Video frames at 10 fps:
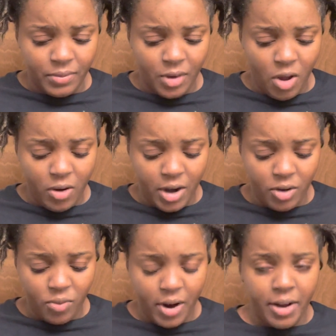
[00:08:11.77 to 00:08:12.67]
all I
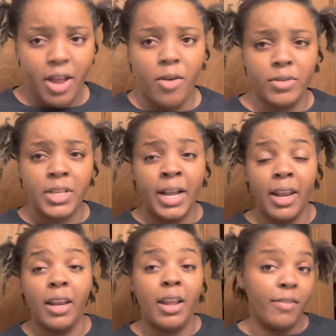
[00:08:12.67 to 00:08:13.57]
know right now is I
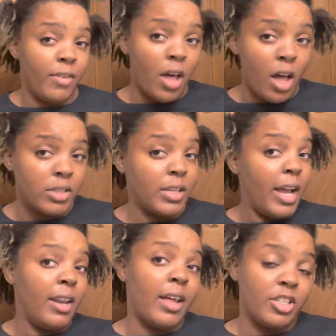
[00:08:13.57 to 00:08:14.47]
got a lot of vlogs. I
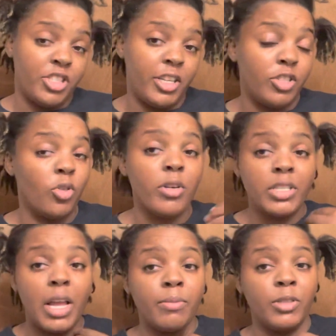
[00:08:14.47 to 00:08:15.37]
got a lot of shit, story
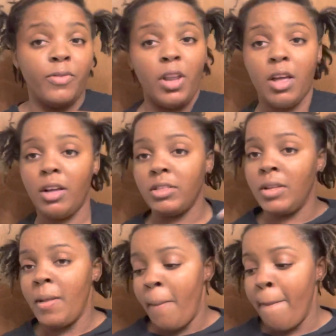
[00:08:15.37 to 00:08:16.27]
times and vlogs.
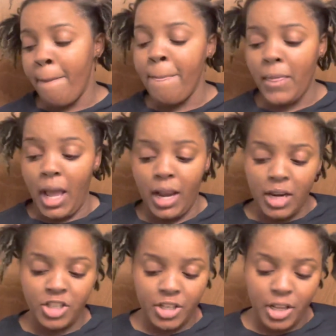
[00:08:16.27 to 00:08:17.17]
Got a lot
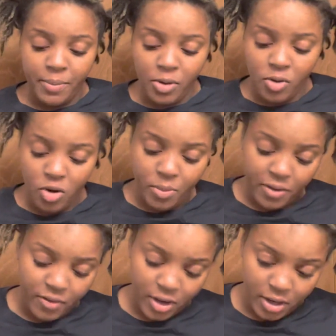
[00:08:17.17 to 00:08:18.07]
of shit that be going on in my
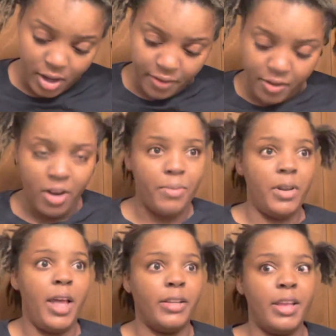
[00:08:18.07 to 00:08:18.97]
fucking life. Y'all would be
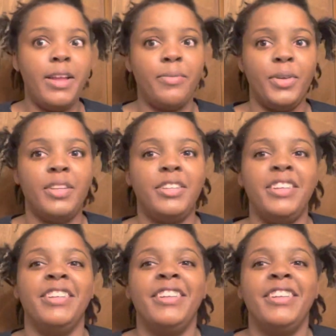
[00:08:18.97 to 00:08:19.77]
like, damn, bitch.